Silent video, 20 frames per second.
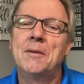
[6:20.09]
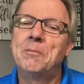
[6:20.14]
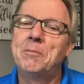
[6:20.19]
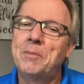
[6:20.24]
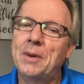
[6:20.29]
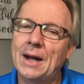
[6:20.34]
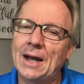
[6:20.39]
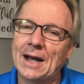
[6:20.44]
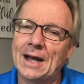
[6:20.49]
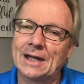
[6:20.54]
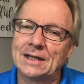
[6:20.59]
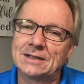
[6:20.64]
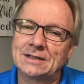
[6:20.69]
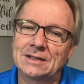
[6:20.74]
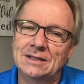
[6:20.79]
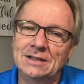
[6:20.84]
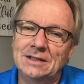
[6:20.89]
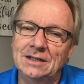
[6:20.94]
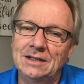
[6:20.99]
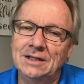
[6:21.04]
But
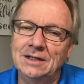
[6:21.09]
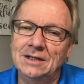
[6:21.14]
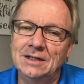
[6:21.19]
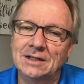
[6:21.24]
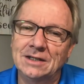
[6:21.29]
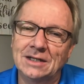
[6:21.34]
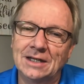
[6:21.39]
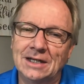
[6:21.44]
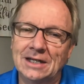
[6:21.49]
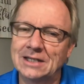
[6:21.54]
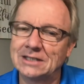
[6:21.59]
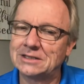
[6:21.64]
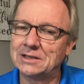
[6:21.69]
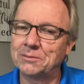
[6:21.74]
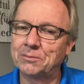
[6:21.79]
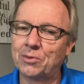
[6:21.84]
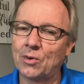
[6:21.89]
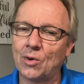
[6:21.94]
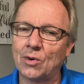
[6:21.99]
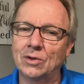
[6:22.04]
it is
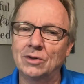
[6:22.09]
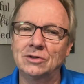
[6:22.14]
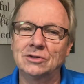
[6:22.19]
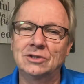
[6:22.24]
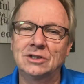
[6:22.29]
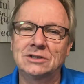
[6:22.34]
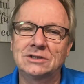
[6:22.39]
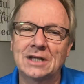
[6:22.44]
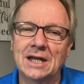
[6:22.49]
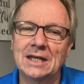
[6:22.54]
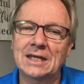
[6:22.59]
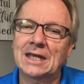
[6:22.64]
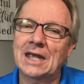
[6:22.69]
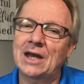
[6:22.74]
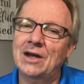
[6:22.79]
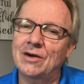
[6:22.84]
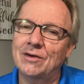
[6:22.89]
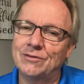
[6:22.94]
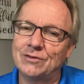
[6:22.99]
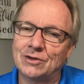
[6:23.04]
important to take
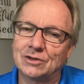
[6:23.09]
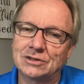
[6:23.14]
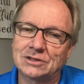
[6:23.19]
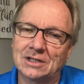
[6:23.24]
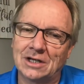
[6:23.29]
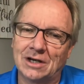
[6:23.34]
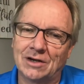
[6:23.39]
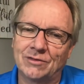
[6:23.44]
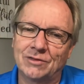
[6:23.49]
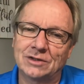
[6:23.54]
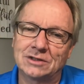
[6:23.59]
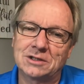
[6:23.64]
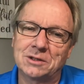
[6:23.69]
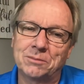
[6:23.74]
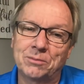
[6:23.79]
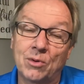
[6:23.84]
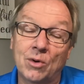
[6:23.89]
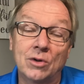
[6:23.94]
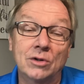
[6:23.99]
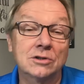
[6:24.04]
care of yourself. It's
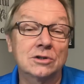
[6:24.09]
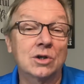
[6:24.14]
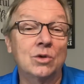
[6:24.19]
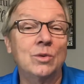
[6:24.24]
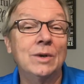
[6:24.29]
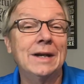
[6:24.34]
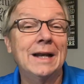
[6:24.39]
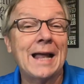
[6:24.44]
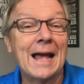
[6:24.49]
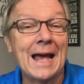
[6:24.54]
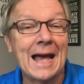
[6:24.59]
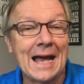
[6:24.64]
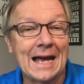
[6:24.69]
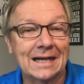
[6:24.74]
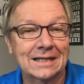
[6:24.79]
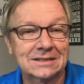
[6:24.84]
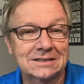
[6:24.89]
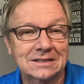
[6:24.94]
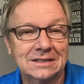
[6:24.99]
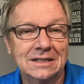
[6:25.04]
important to
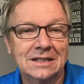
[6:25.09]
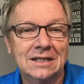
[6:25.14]
relax.